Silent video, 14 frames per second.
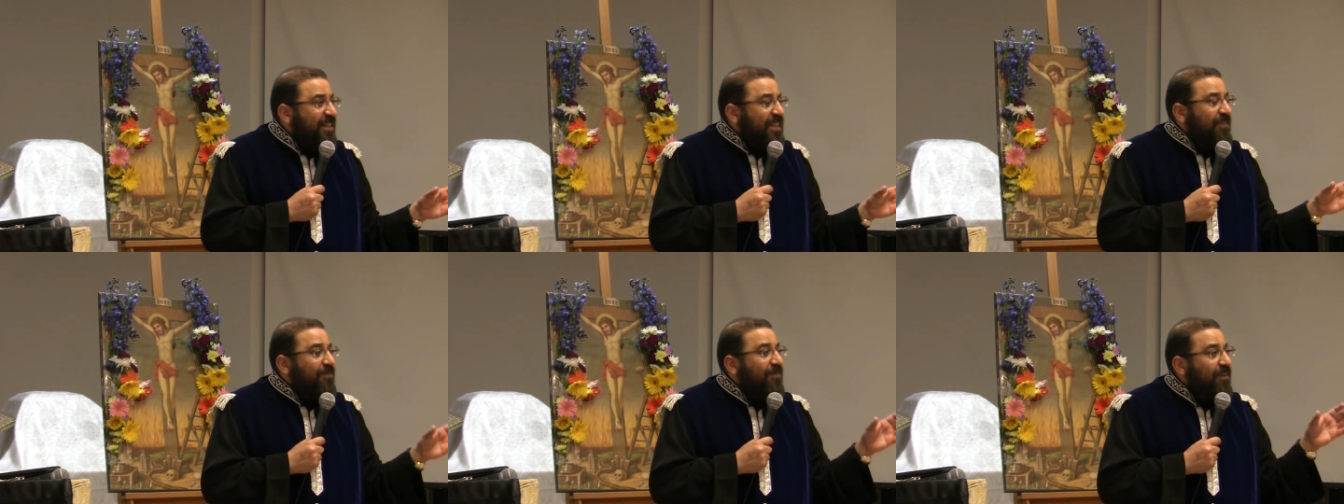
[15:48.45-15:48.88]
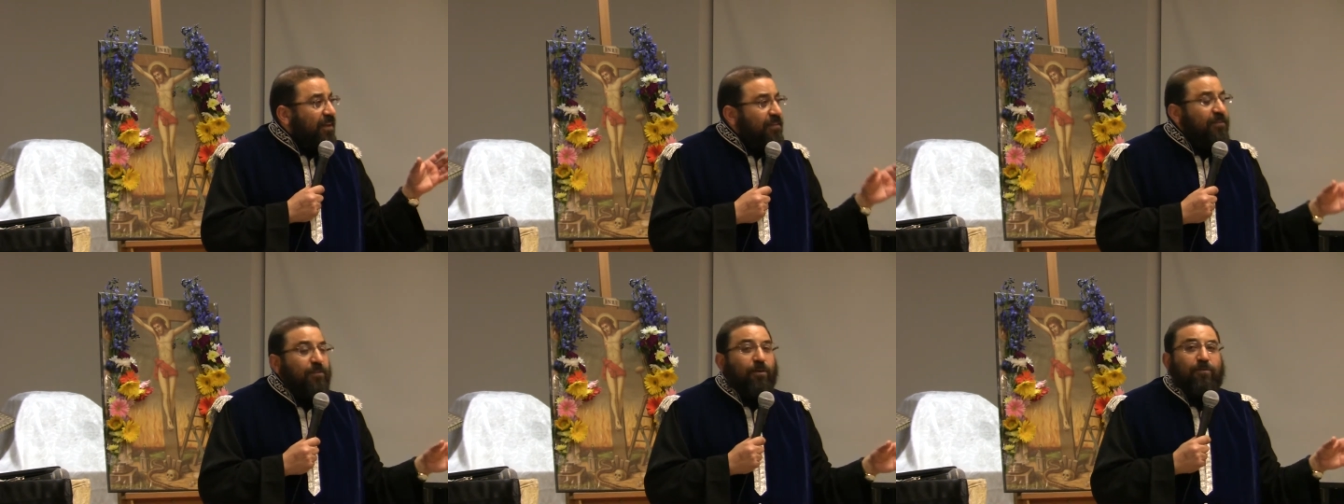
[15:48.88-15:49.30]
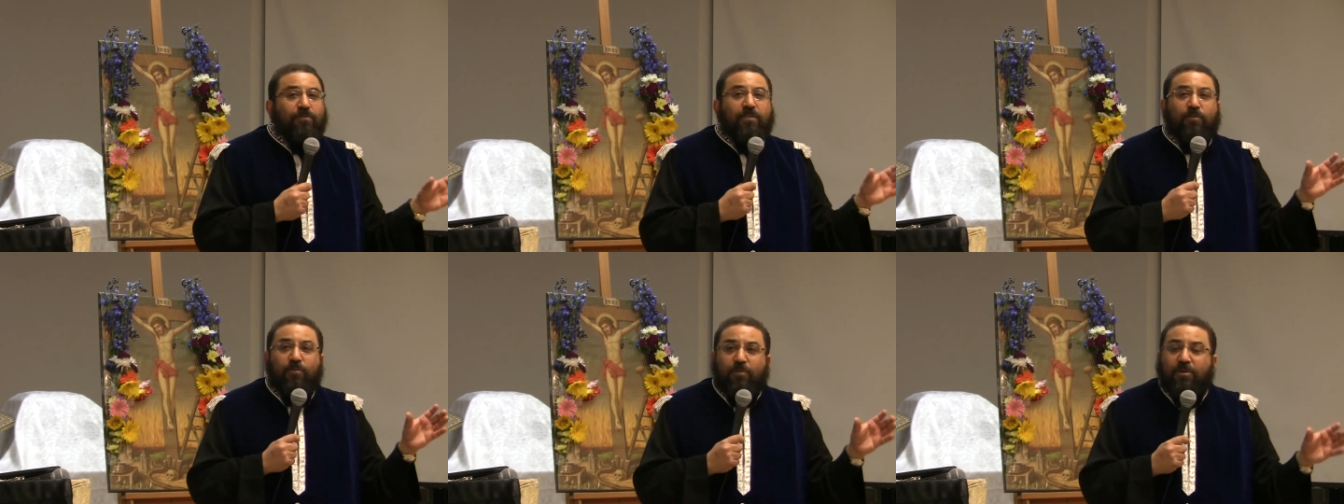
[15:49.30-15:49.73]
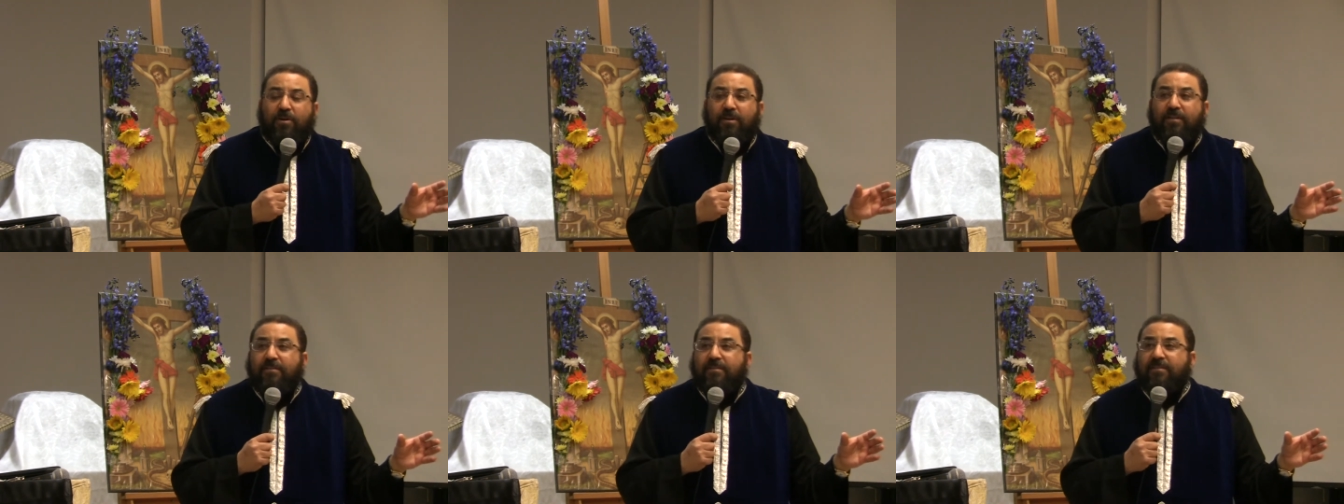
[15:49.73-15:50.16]
The flood of the
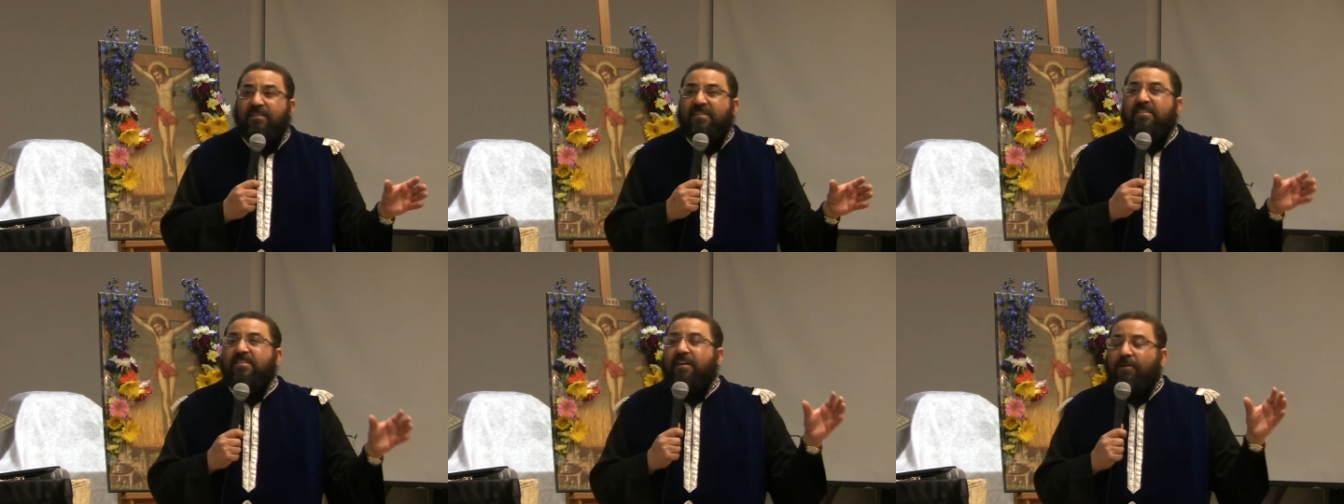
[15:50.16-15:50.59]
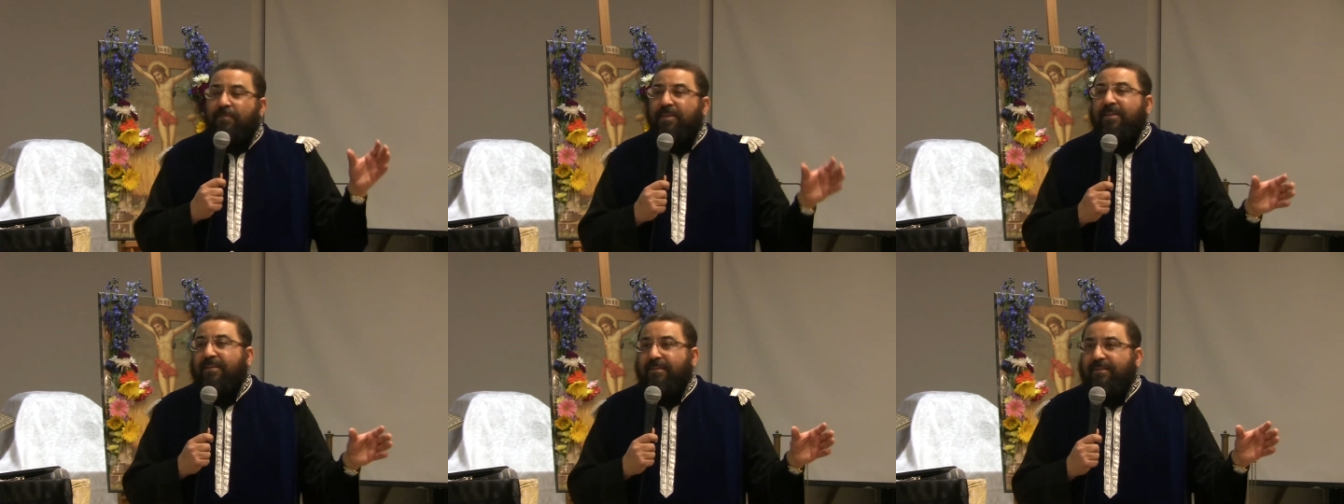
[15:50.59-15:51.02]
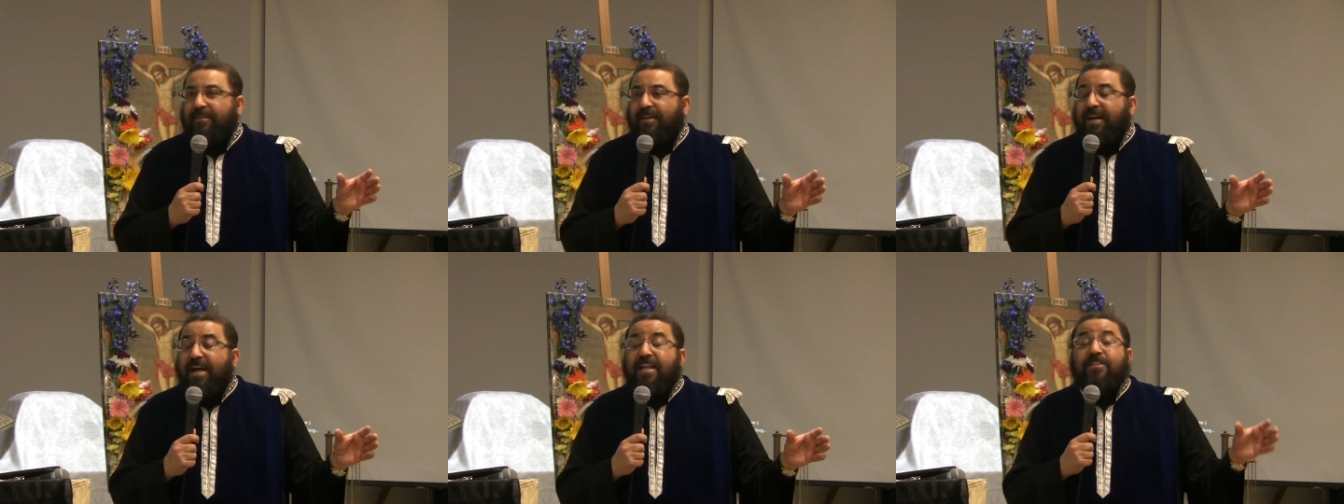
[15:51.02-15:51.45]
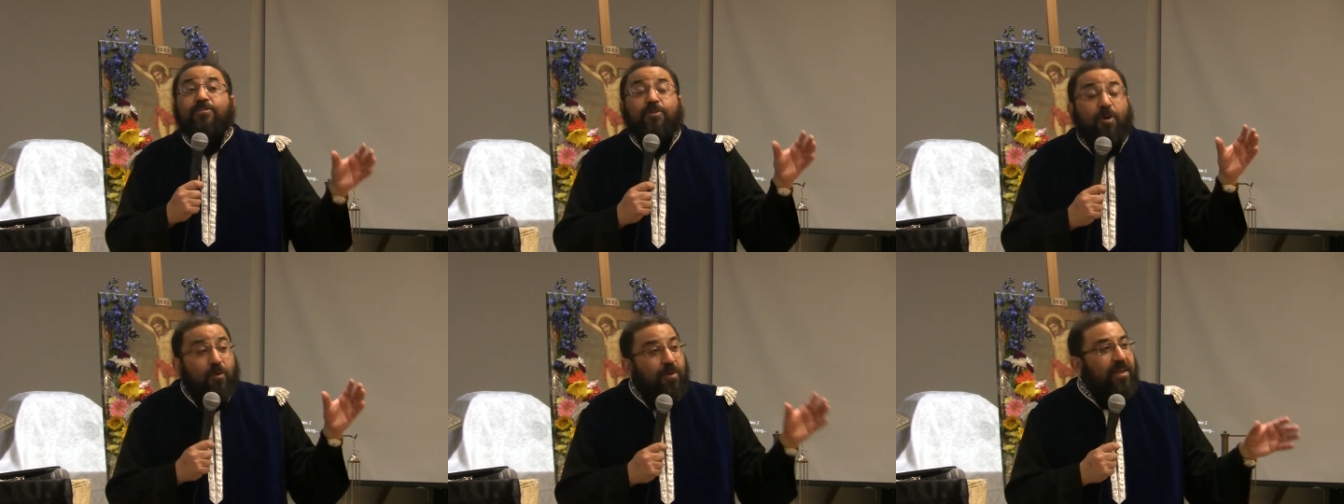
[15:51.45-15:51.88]
world is coming, it's
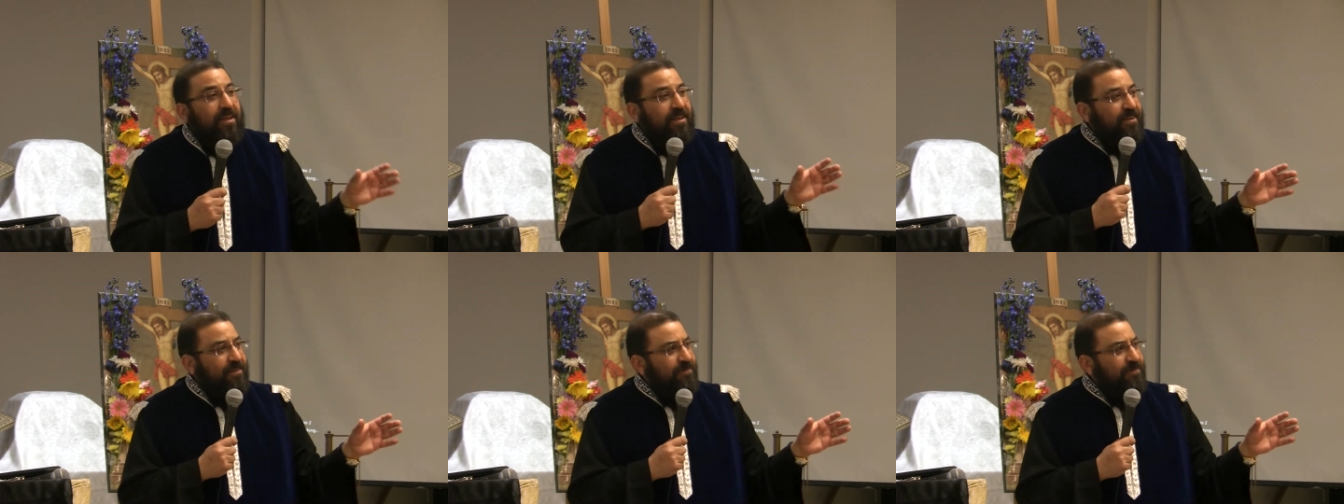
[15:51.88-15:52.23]
going.